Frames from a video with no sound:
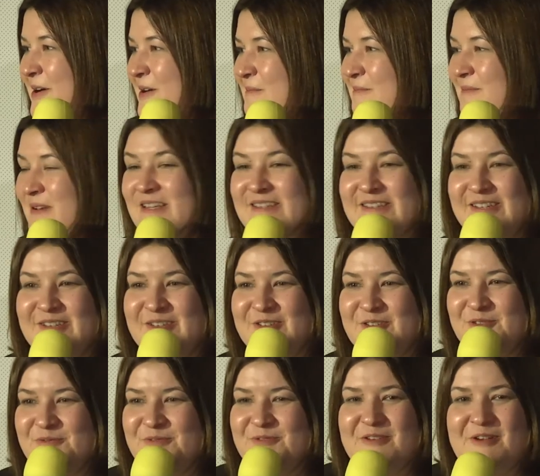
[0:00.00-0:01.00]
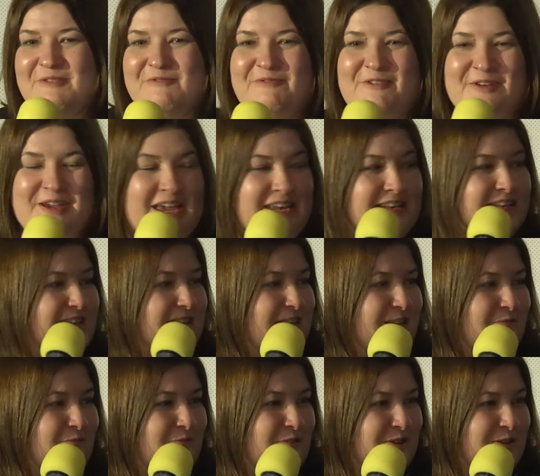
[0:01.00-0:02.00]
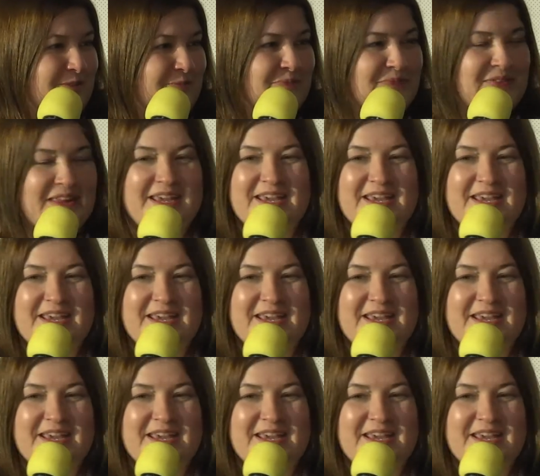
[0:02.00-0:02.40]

please excuse me if I forget anyone.